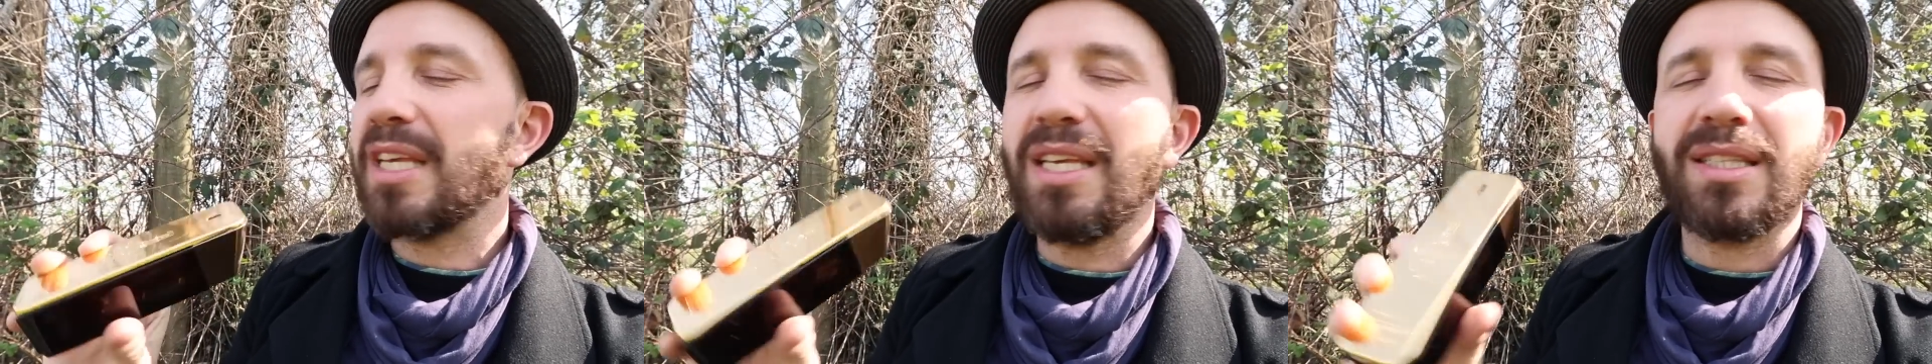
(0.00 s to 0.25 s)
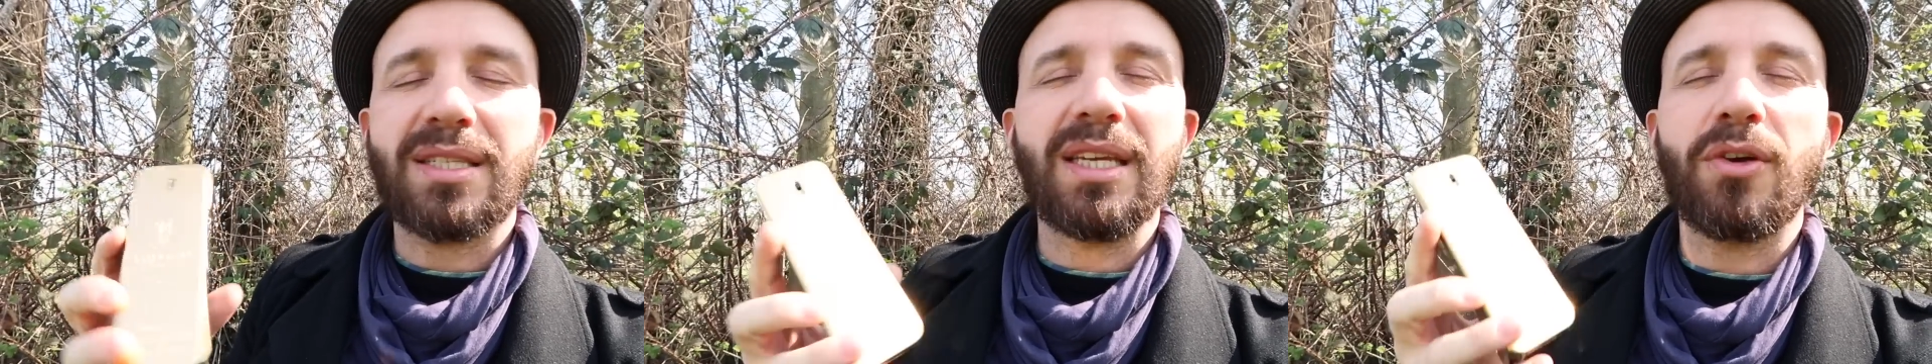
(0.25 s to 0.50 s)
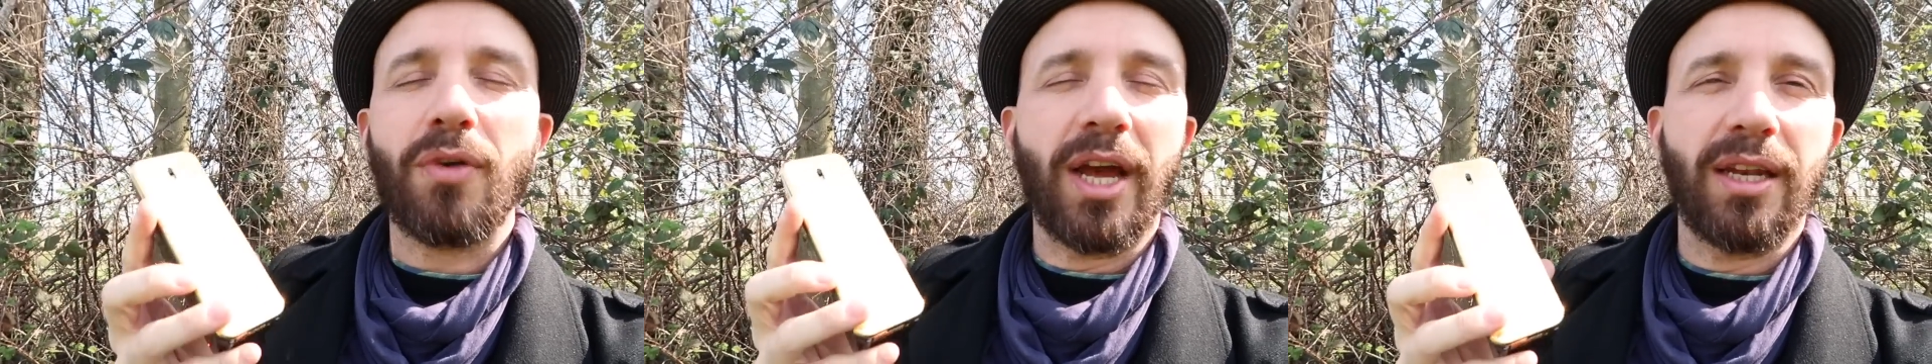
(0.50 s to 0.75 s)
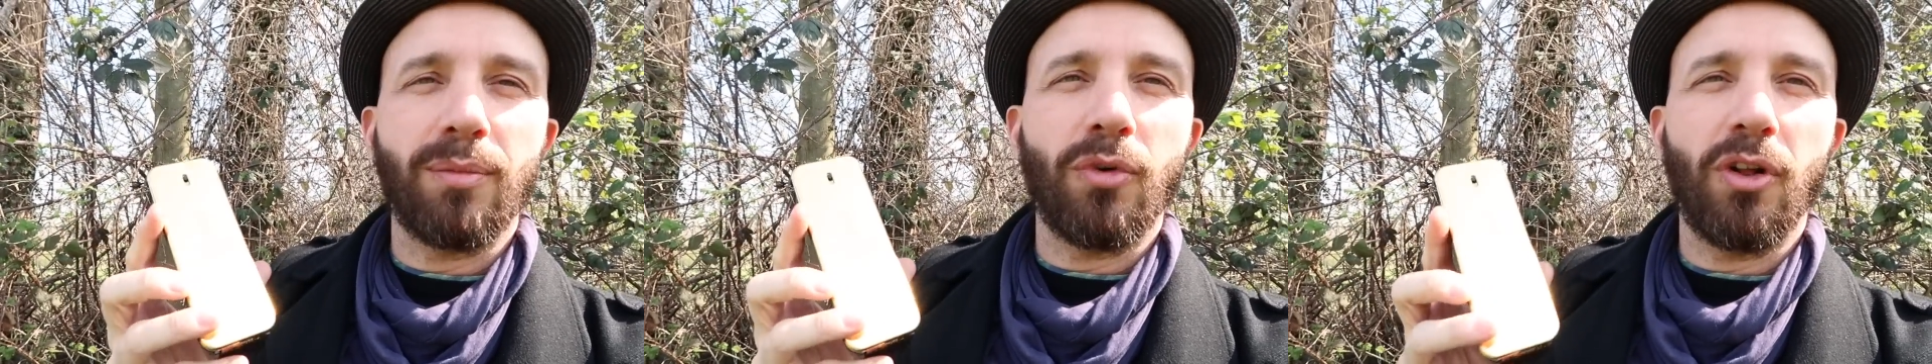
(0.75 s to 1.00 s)
It's
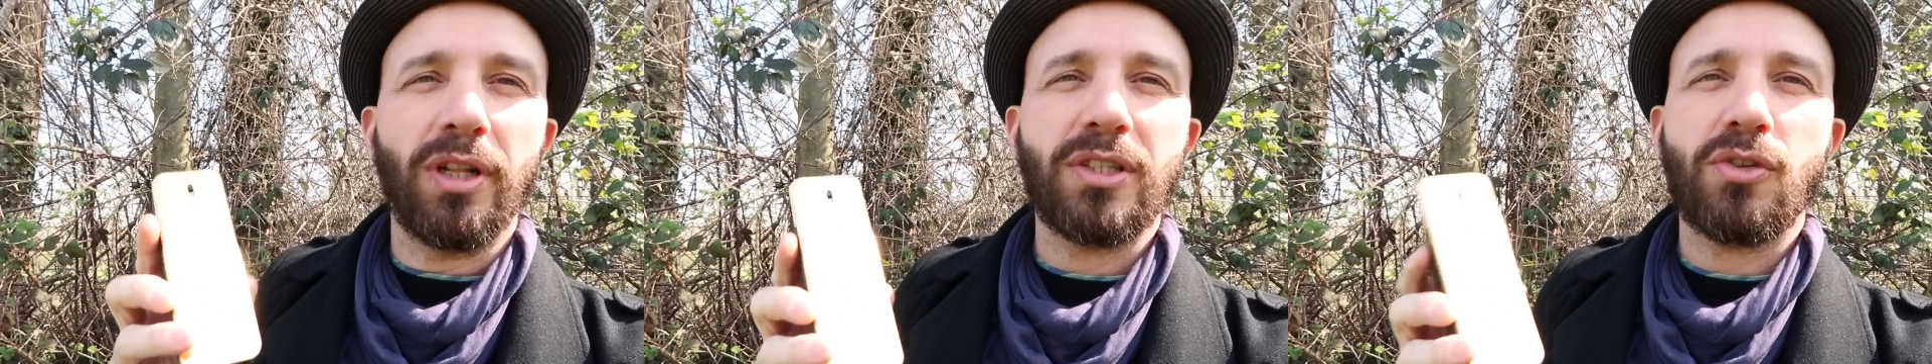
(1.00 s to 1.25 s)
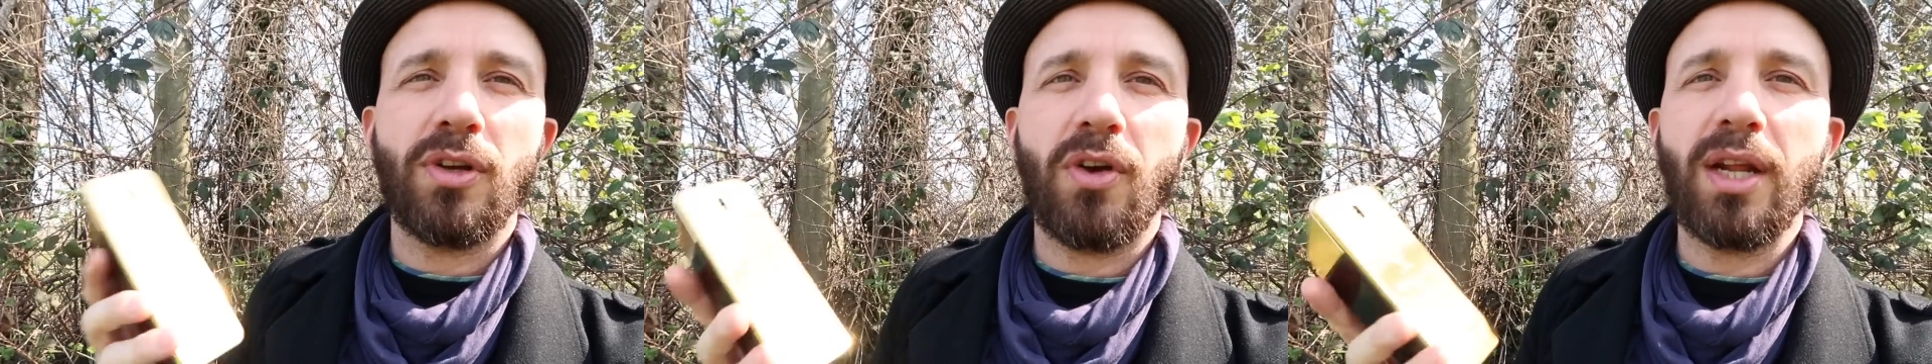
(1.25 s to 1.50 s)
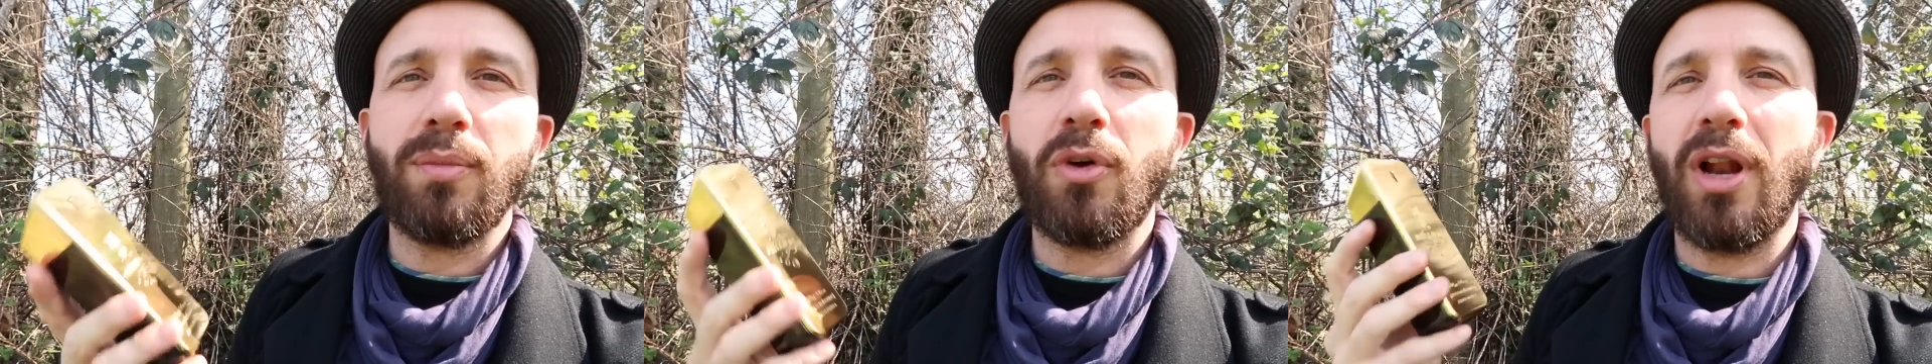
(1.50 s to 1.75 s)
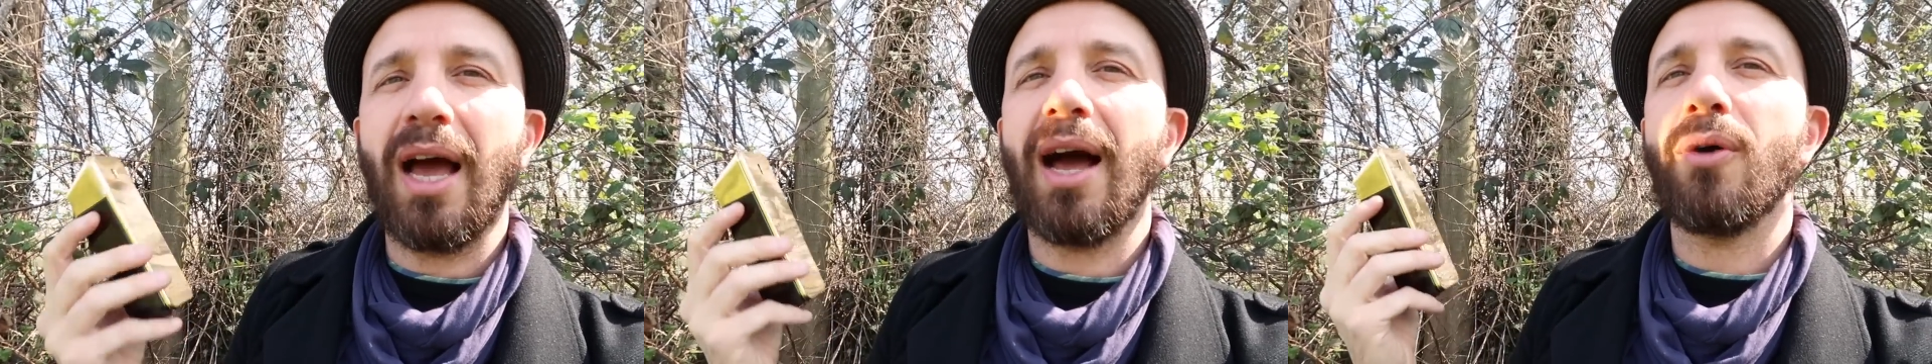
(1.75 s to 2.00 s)
incredible. It's
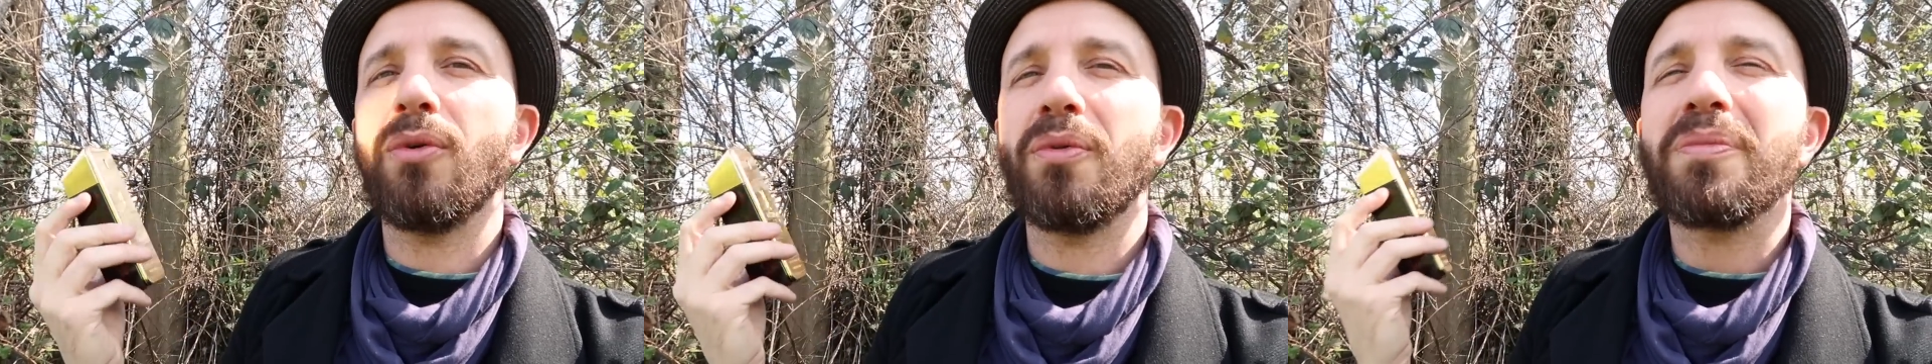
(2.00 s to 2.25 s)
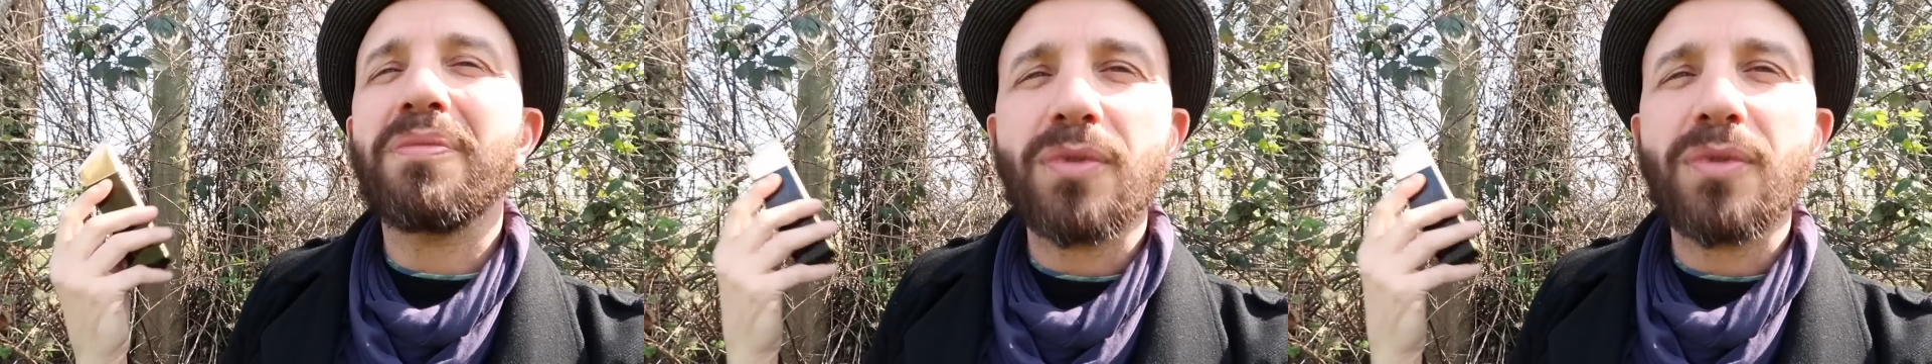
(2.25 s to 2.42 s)
incredible how